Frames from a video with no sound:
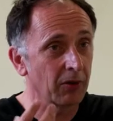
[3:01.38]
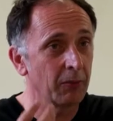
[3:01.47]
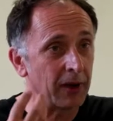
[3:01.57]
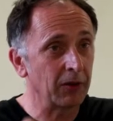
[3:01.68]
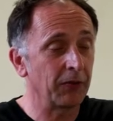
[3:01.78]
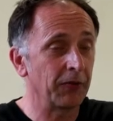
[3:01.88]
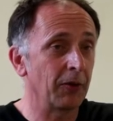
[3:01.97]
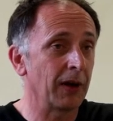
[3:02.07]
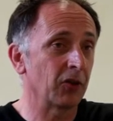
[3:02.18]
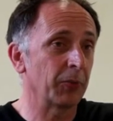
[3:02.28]
mouthfeel
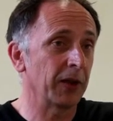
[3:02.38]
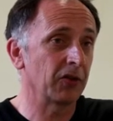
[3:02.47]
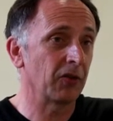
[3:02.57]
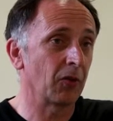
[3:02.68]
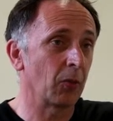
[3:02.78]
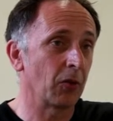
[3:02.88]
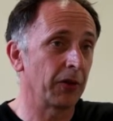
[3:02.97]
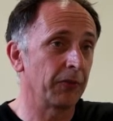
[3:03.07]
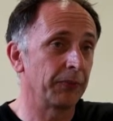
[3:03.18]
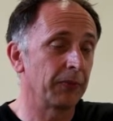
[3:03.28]
aspects of the wine.
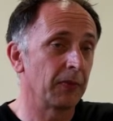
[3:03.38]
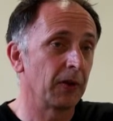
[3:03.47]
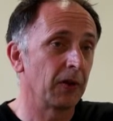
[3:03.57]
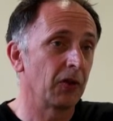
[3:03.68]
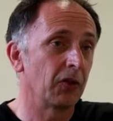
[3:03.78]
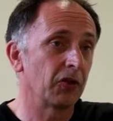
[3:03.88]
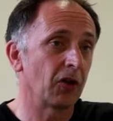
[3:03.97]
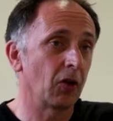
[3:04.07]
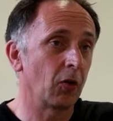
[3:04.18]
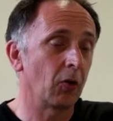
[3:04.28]
So